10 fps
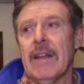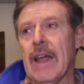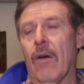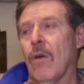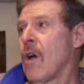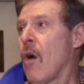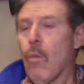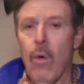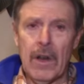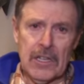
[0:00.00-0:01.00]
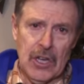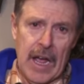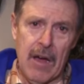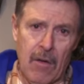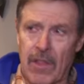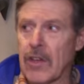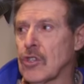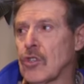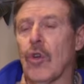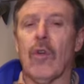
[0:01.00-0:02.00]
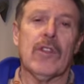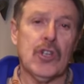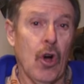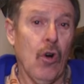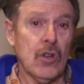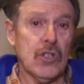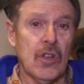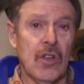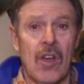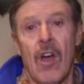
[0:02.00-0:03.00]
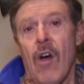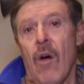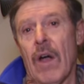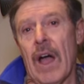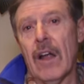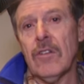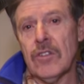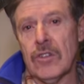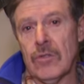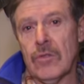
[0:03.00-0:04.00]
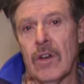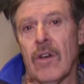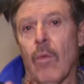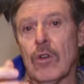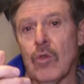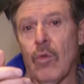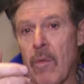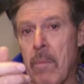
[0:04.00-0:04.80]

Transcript: Now, while it's out there stood on the chocks, I undo what's called the